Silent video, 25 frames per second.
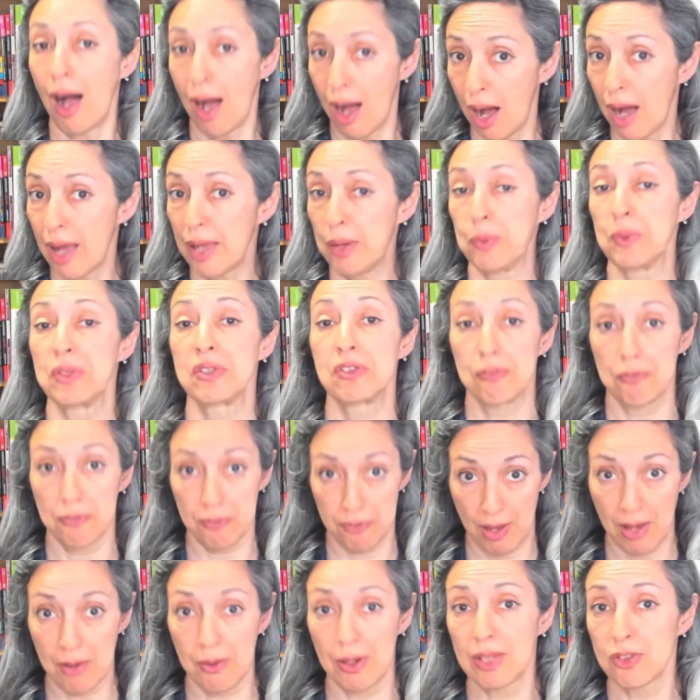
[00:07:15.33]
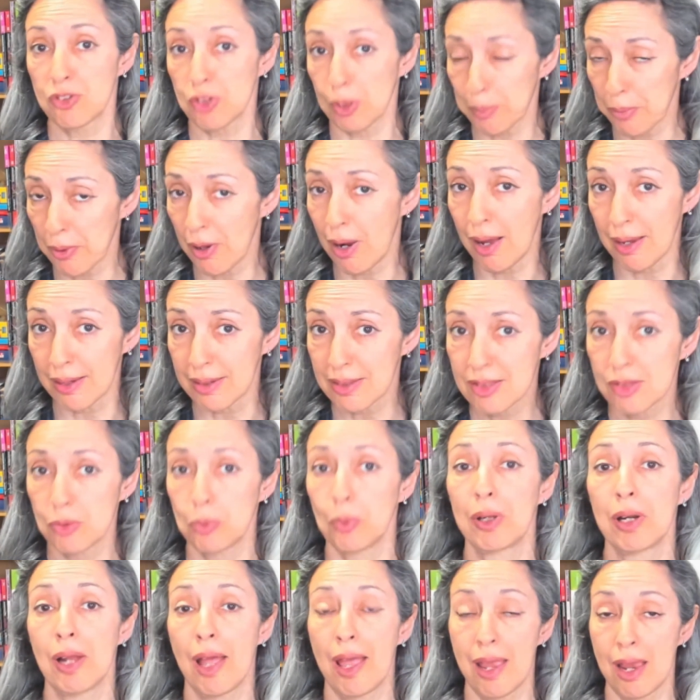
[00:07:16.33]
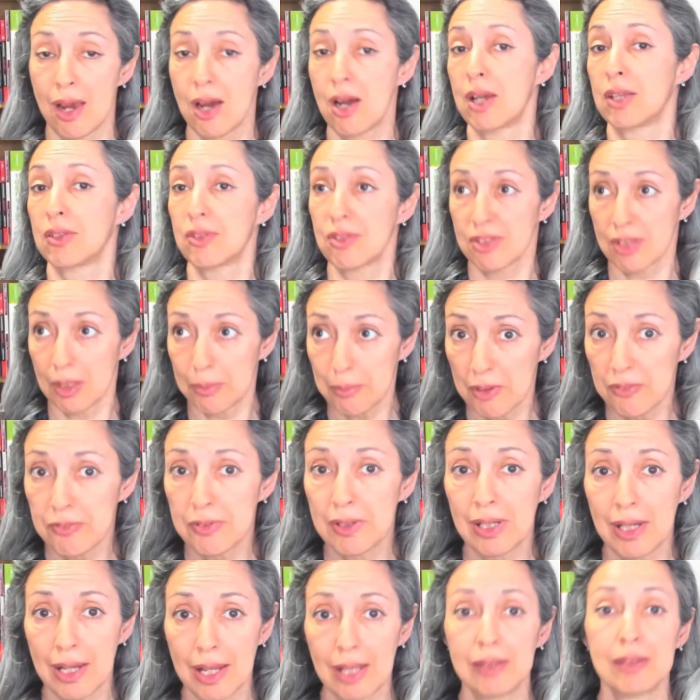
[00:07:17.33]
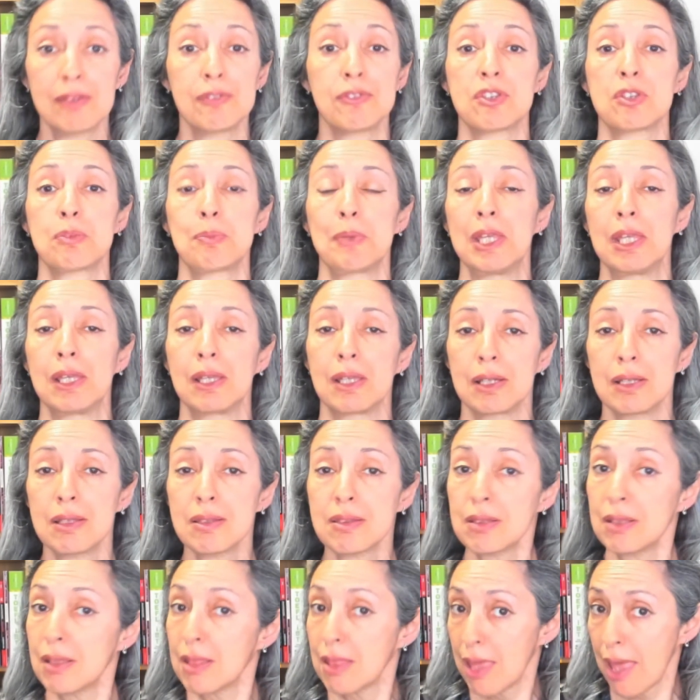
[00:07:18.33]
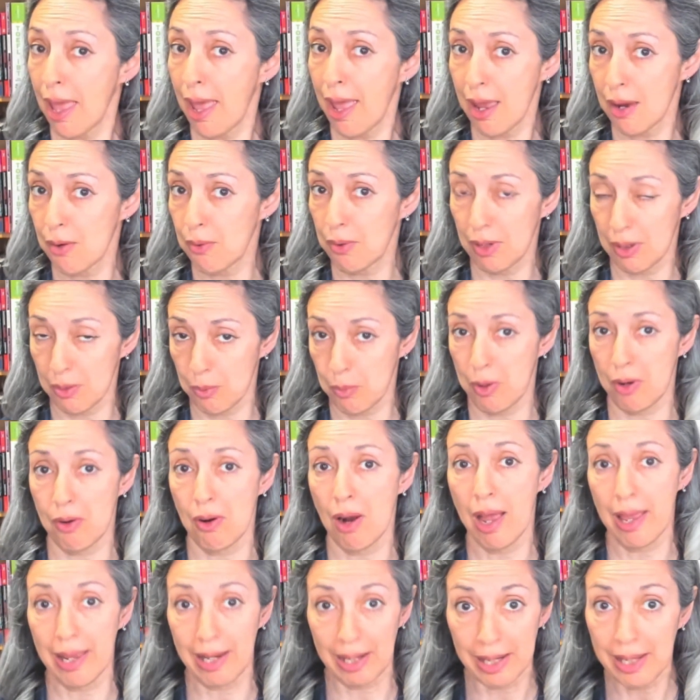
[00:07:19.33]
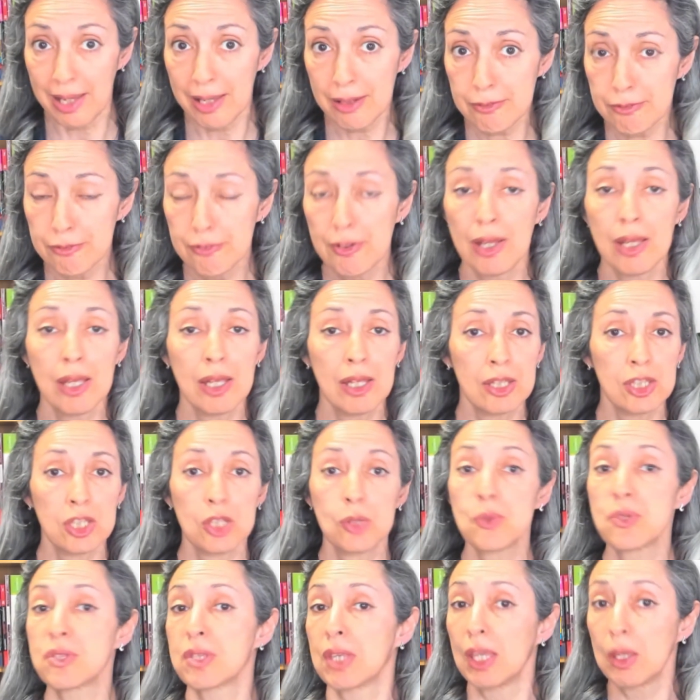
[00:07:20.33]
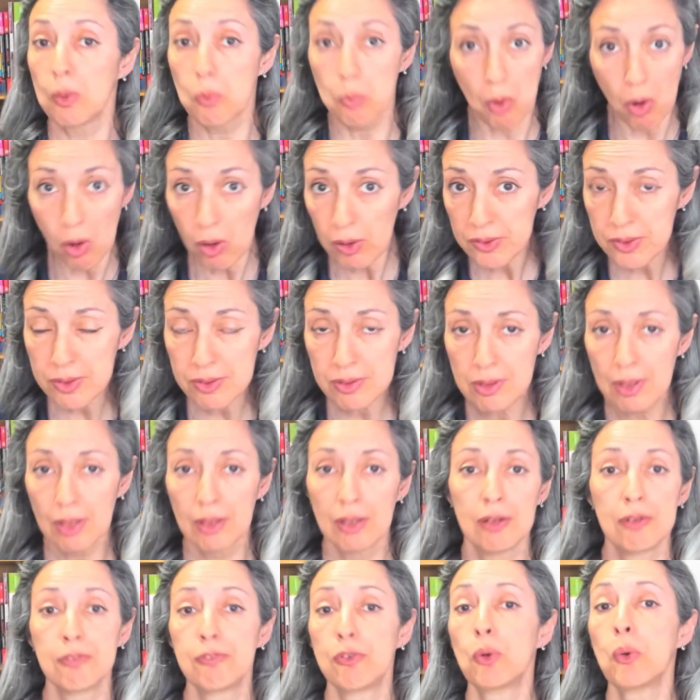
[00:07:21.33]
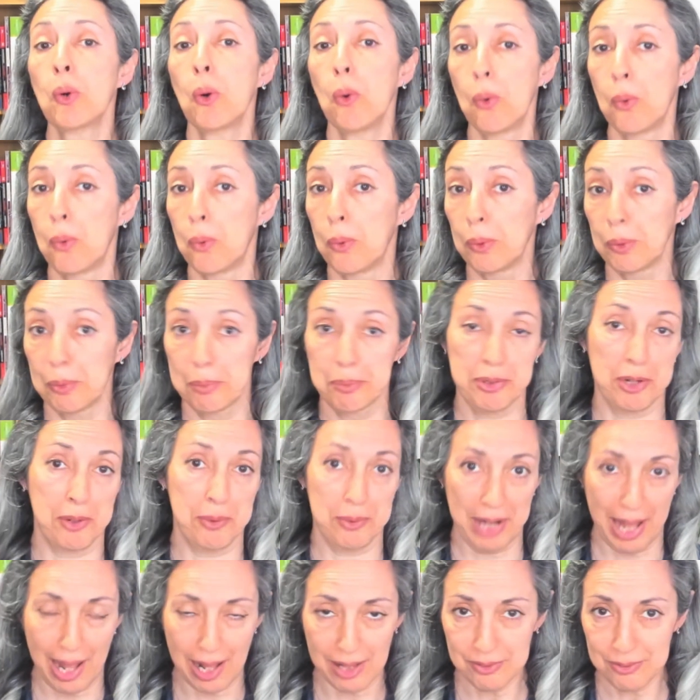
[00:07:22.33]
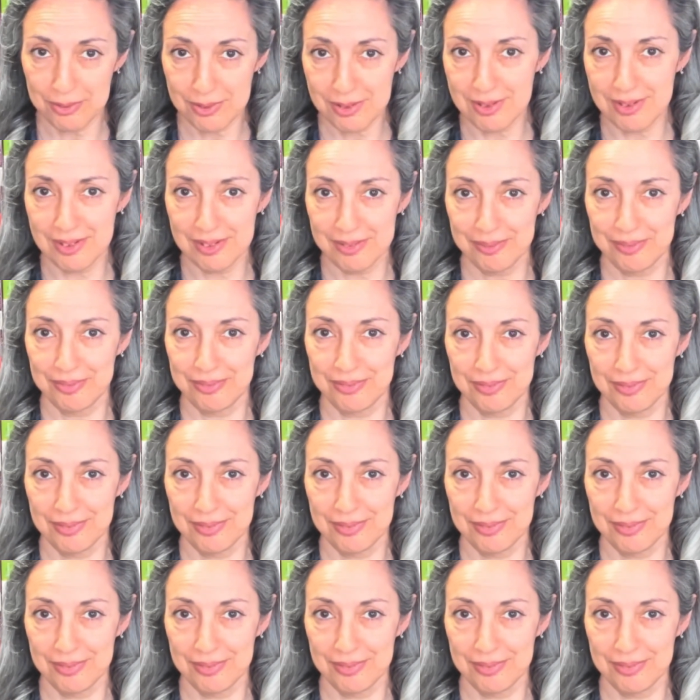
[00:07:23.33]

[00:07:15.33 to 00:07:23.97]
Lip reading: I was very surprised when I heard some of the native speakers in the area where I live using was for all pronouns.